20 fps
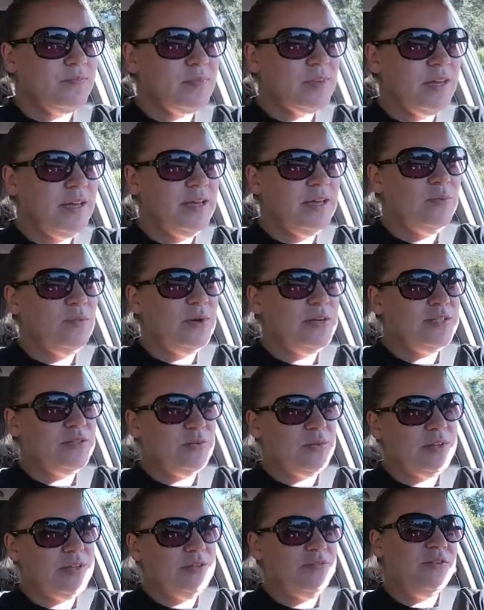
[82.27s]
and
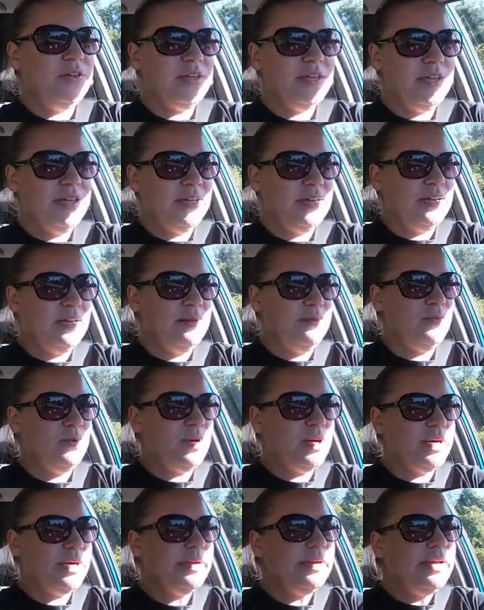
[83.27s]
wasn't really feeling it
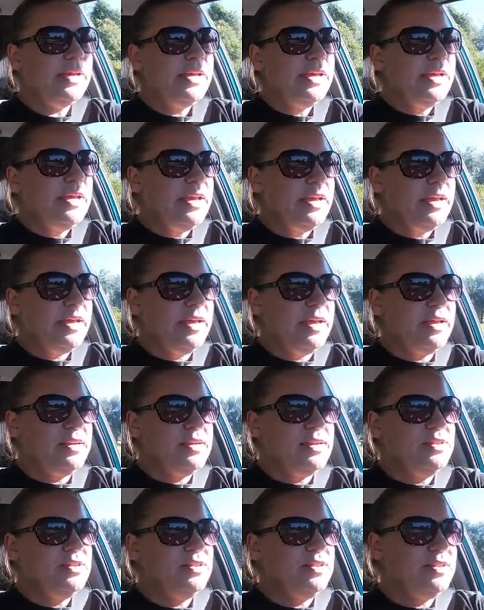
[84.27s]
anymore,
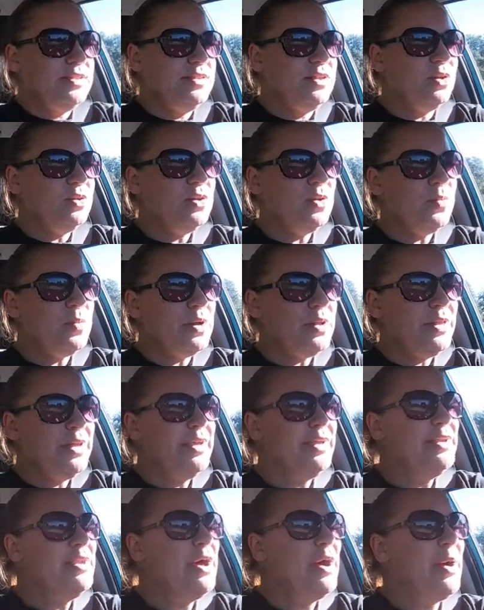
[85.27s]
and I still don't
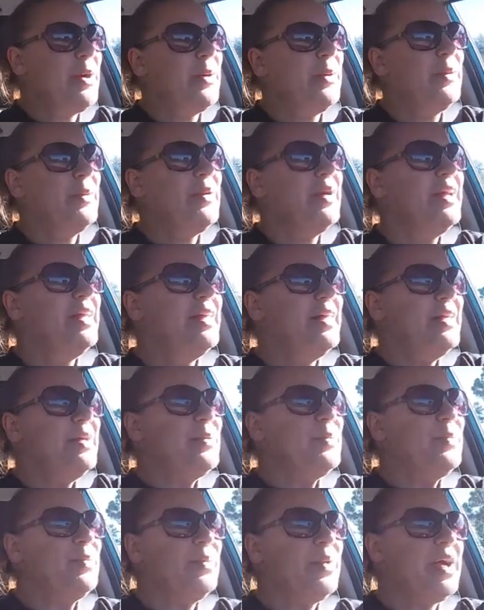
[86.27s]
really know
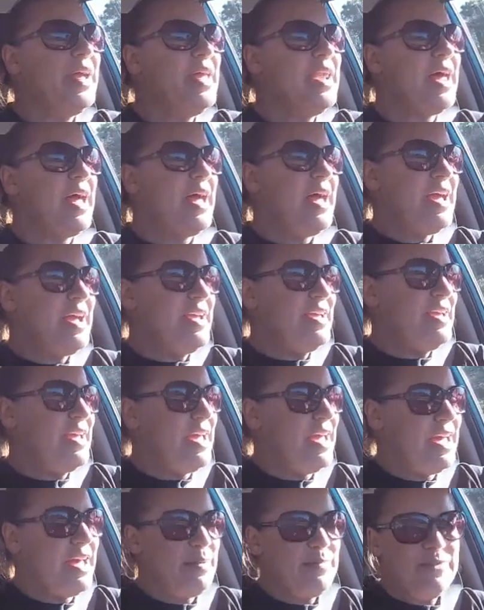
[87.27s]
what I
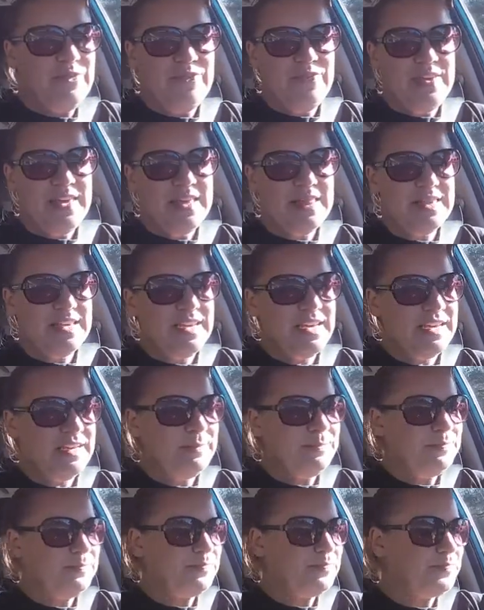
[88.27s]
am
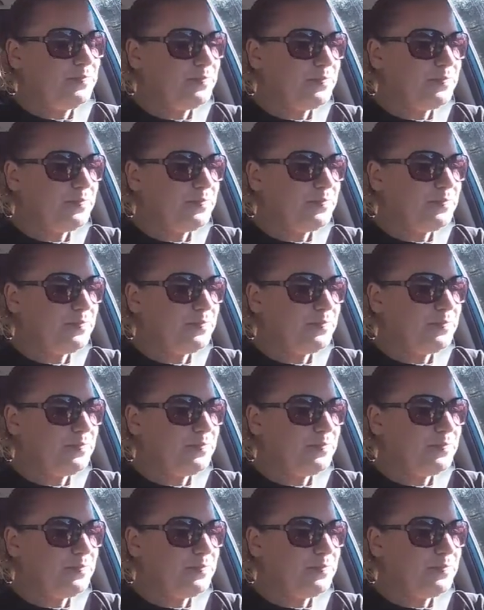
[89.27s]
feeling.